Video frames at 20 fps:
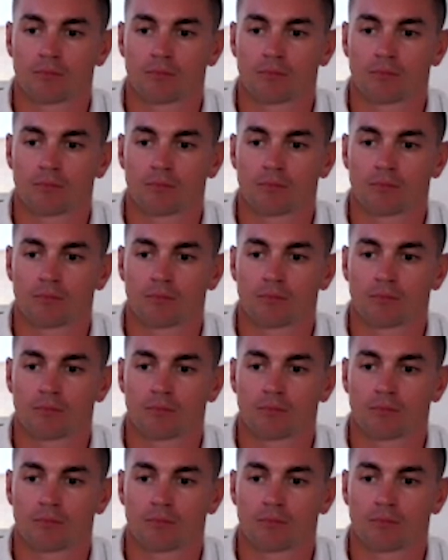
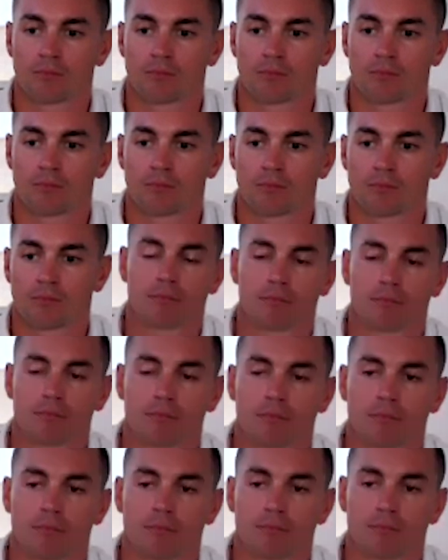
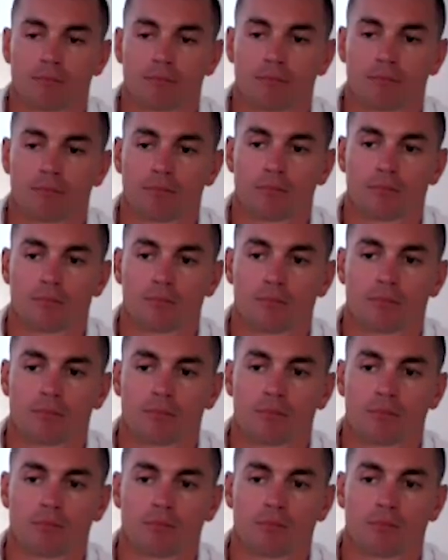
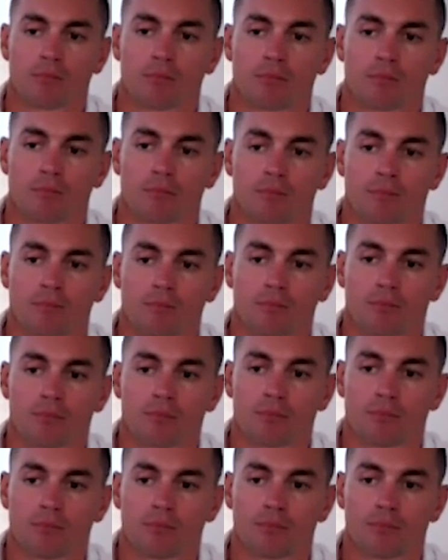No words are spoken by the person on screen.